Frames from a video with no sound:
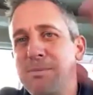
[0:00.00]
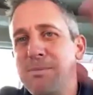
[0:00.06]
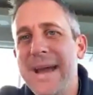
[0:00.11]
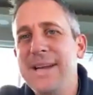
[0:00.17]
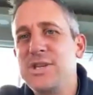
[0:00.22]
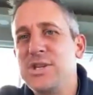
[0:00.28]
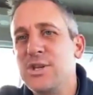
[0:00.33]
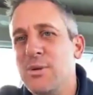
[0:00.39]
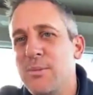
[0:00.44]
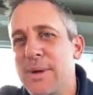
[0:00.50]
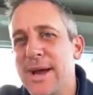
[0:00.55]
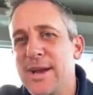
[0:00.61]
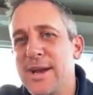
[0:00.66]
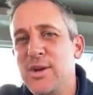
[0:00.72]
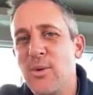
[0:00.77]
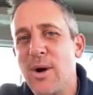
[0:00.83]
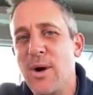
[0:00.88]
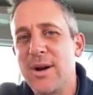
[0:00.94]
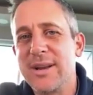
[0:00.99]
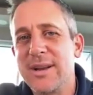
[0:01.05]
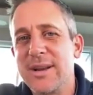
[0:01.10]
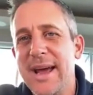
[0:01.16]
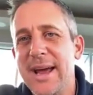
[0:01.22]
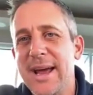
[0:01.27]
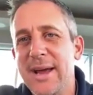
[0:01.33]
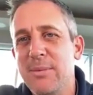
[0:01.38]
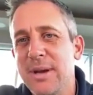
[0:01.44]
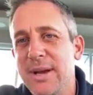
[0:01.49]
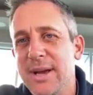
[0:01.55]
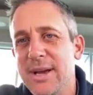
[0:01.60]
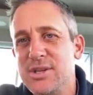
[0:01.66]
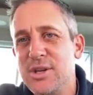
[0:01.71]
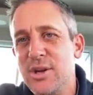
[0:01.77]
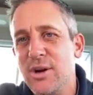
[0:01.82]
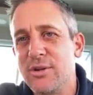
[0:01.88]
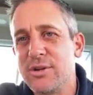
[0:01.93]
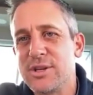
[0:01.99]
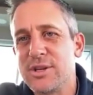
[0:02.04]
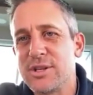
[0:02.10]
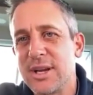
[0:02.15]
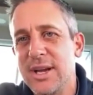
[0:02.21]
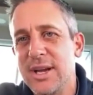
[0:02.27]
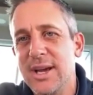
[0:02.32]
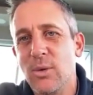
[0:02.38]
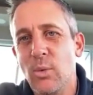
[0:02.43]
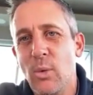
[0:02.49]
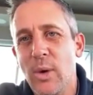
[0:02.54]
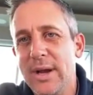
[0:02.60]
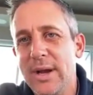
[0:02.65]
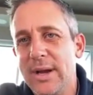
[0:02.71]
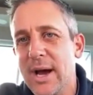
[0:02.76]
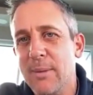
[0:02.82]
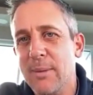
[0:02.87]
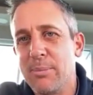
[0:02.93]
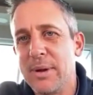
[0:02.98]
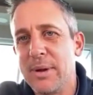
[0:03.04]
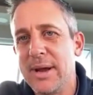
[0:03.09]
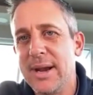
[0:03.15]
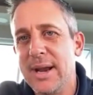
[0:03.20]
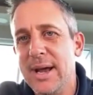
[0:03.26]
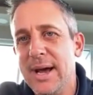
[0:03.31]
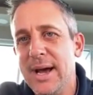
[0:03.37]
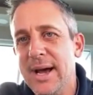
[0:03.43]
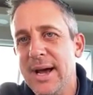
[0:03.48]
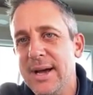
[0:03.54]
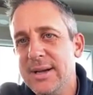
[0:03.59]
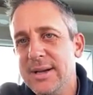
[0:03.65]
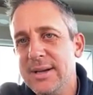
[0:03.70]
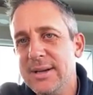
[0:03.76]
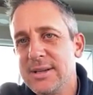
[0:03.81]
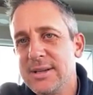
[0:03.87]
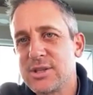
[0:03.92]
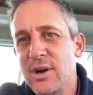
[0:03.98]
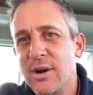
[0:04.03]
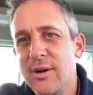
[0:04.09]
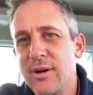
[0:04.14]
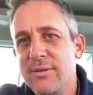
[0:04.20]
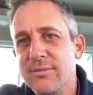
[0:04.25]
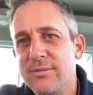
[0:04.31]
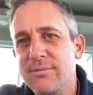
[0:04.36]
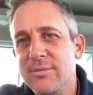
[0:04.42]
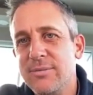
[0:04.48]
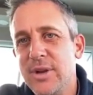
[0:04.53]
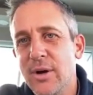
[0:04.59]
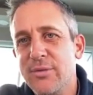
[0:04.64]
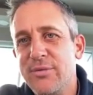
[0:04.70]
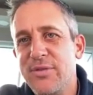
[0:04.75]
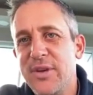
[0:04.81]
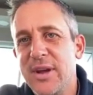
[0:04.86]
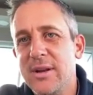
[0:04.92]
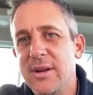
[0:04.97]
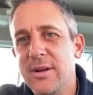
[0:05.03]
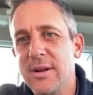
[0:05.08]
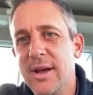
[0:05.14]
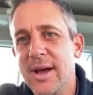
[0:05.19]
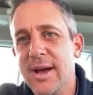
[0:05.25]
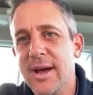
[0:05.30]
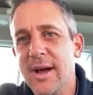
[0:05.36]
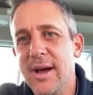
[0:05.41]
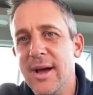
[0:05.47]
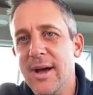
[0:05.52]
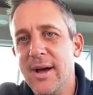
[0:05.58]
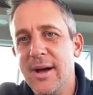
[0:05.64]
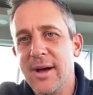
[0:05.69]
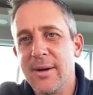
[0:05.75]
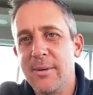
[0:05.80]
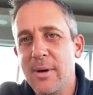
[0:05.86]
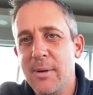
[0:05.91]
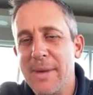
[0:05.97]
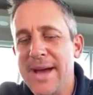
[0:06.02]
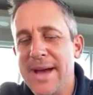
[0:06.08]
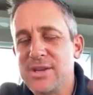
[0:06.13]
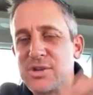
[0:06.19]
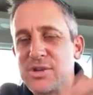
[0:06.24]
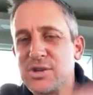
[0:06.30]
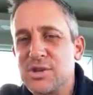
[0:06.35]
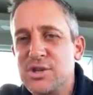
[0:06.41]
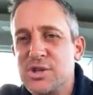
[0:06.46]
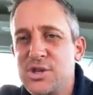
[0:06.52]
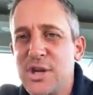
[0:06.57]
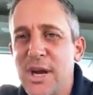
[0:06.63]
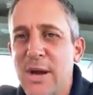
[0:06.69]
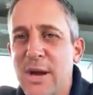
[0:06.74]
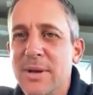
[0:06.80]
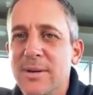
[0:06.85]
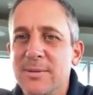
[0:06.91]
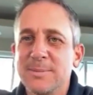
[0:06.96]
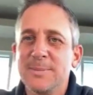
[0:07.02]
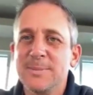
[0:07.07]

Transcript: made you the man you are today? Because you don't just, again, wake up and start, feeding a Masters champion.